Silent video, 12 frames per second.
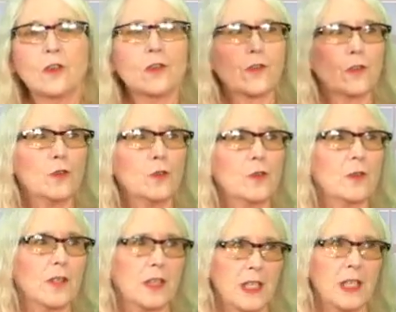through
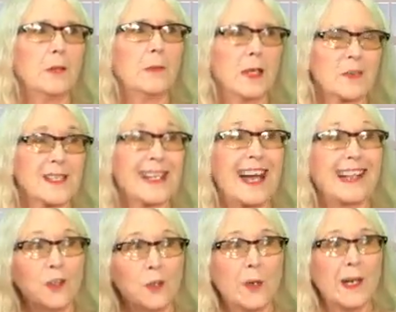the emails that I
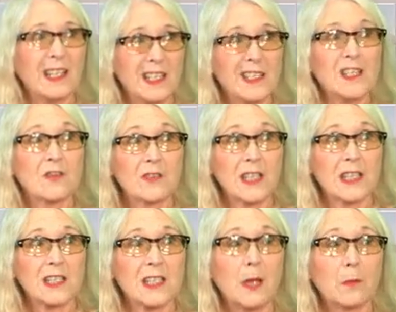know I need to
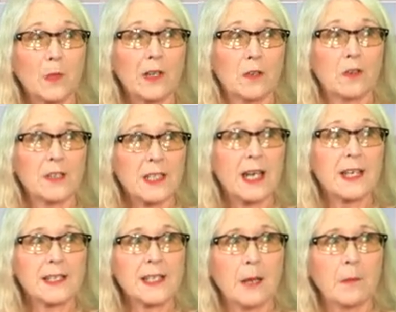read and
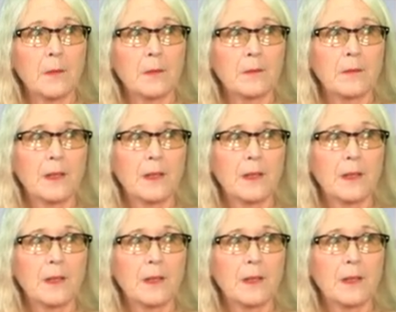prioritise them,